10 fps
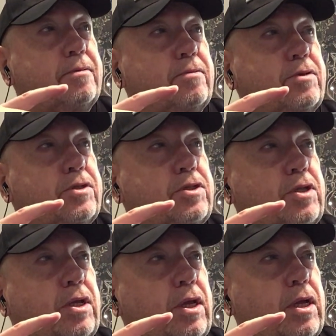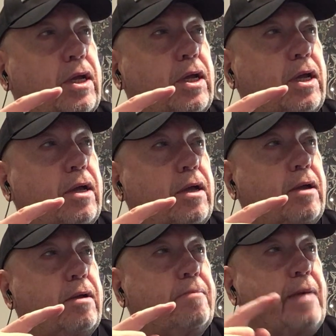was
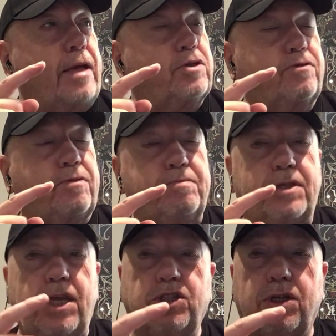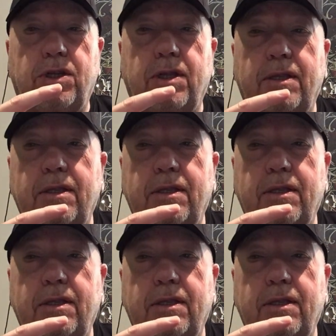mastered from digital